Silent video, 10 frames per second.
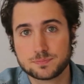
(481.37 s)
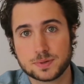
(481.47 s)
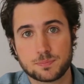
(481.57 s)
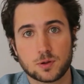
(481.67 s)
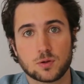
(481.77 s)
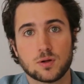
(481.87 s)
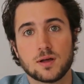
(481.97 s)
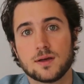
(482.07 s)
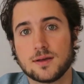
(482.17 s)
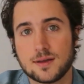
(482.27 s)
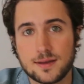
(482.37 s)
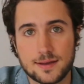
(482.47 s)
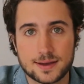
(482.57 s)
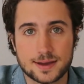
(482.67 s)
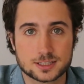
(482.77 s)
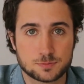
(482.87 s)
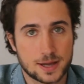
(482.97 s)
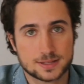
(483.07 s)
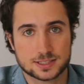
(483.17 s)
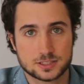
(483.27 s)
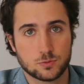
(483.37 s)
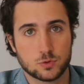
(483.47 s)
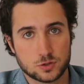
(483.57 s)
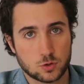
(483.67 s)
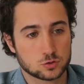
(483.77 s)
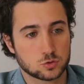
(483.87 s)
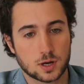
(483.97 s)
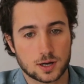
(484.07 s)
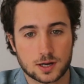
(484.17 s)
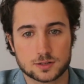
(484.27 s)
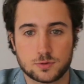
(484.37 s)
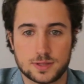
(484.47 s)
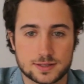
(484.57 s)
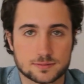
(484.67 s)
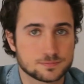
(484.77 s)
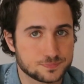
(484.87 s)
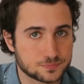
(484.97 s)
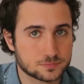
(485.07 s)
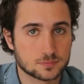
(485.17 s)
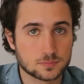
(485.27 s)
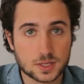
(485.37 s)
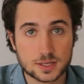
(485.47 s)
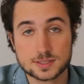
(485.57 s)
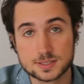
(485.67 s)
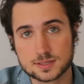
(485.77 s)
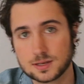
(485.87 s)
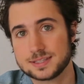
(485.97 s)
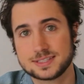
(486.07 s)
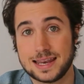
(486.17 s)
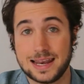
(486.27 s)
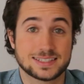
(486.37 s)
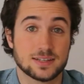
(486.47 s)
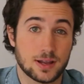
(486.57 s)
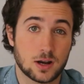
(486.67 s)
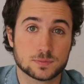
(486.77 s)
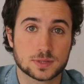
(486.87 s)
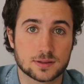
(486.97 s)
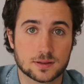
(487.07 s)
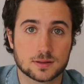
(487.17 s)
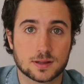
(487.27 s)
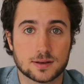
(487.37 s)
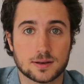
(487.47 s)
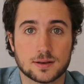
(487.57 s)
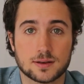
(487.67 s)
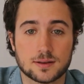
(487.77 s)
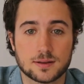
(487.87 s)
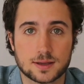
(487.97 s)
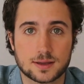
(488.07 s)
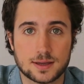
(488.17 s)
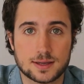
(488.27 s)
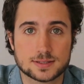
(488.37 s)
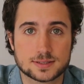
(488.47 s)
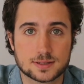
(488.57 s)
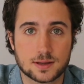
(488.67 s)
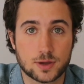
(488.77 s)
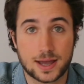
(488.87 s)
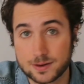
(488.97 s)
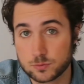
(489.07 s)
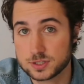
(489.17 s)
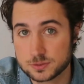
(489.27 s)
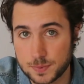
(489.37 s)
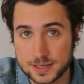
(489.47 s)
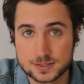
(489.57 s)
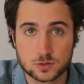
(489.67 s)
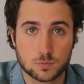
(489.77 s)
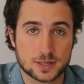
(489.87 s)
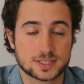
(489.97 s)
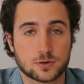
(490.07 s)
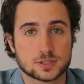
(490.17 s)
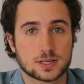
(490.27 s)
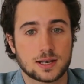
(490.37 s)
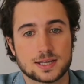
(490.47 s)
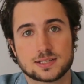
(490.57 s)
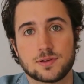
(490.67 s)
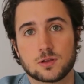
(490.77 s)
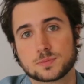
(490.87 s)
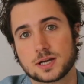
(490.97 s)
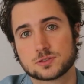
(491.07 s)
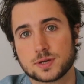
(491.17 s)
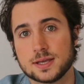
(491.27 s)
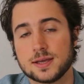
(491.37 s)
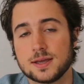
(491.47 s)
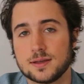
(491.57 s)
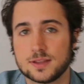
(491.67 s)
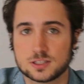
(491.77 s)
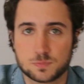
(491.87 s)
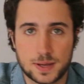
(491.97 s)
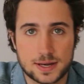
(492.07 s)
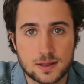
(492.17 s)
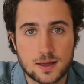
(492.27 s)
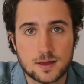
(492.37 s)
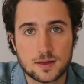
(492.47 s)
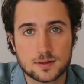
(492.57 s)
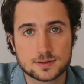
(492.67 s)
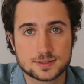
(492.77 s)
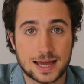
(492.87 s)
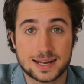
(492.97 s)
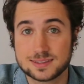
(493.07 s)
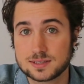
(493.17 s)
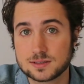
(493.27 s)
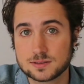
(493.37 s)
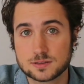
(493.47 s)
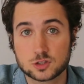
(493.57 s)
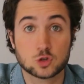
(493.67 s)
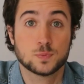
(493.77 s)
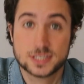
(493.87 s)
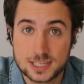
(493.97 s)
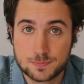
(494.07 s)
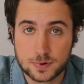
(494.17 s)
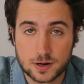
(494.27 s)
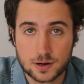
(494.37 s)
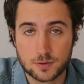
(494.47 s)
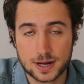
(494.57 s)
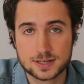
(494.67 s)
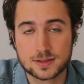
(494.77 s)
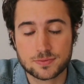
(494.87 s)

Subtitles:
People expect that when you go to a country that is, let's say, less developed than the case that we had with Spain, so Mexico is a less developed country than Spain, talent should be cheaper, right?